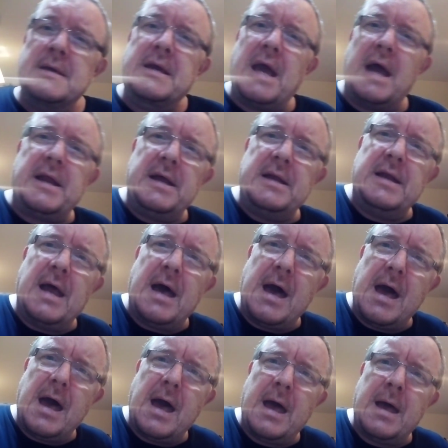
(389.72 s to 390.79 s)
Get in
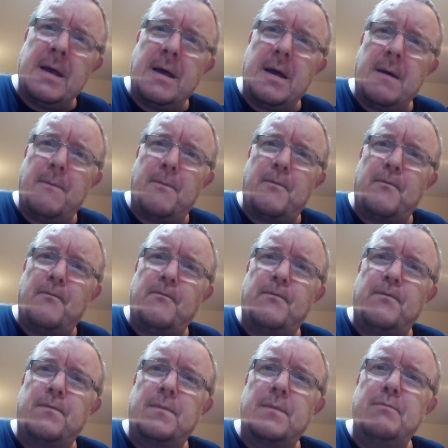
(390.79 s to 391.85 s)
there,
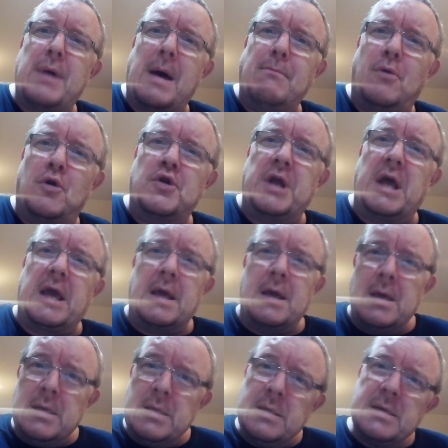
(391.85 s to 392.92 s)
Ben Mundy.
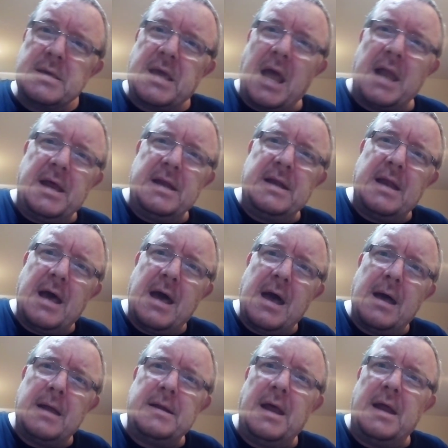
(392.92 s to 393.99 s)
Get in
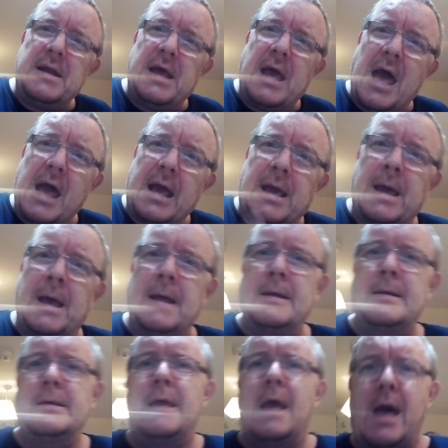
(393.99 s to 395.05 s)
there, Nick the Egg.
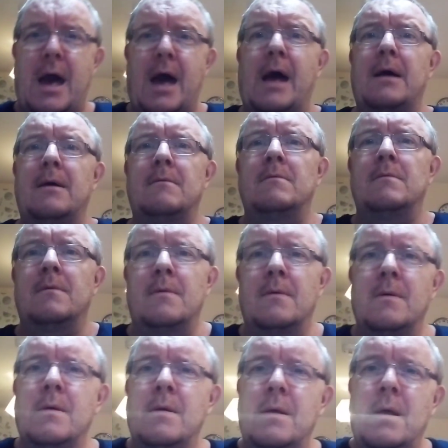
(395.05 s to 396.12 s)
Yeah.
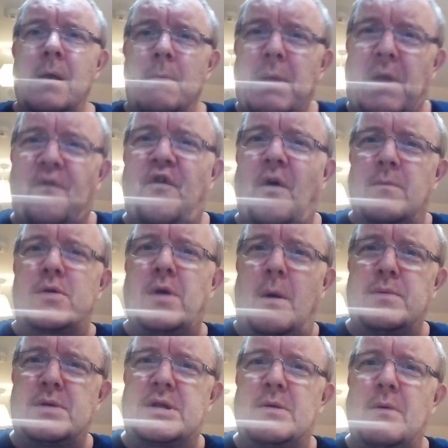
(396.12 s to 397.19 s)
Big thumbs
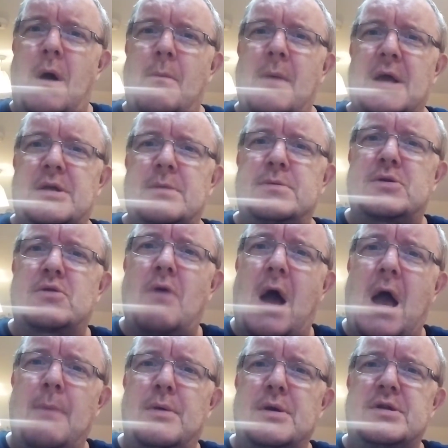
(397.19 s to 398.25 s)
up to all my
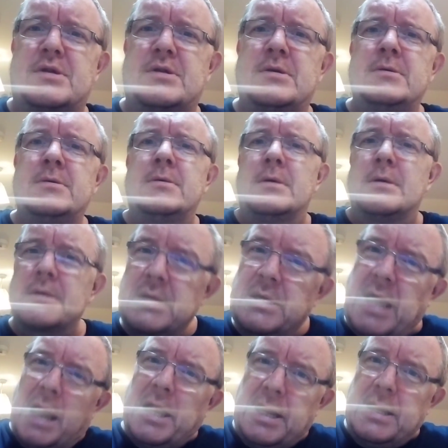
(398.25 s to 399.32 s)
subscribers.
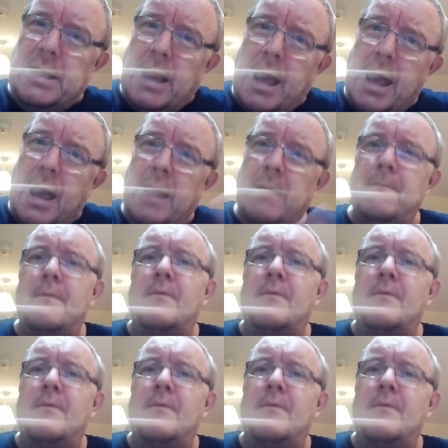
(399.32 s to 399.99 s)
Get in there.